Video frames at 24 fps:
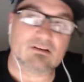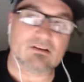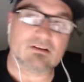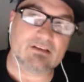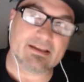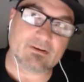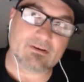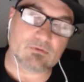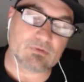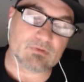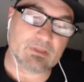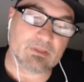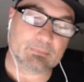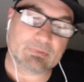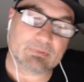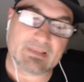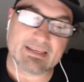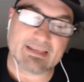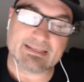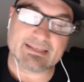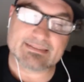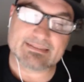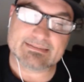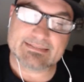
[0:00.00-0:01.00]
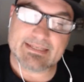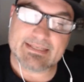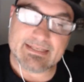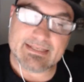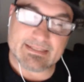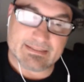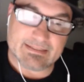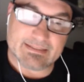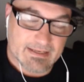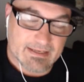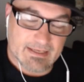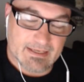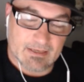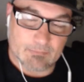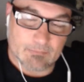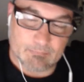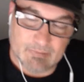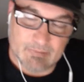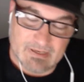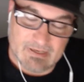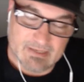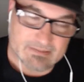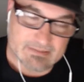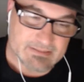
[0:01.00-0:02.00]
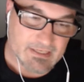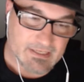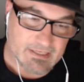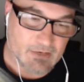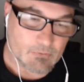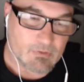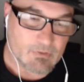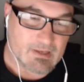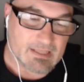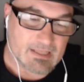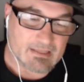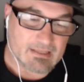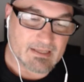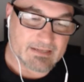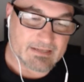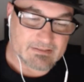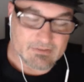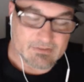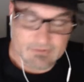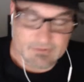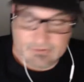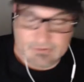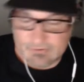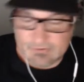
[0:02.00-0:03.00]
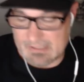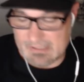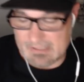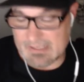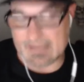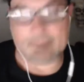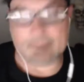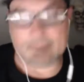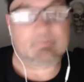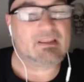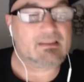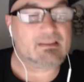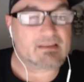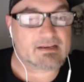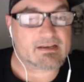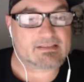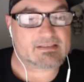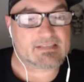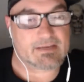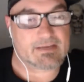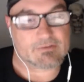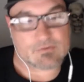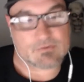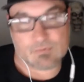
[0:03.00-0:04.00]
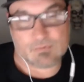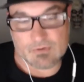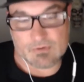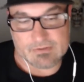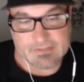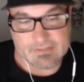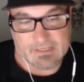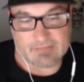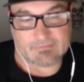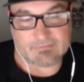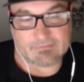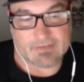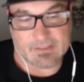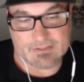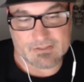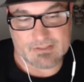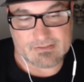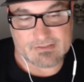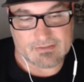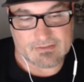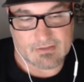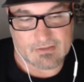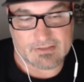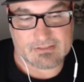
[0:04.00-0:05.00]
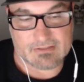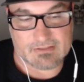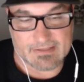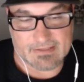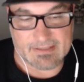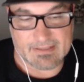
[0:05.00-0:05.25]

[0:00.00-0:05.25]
don't really play D&D, but I'll tell you what I like to do. I play a lot of Savage Worlds at conventions, like, so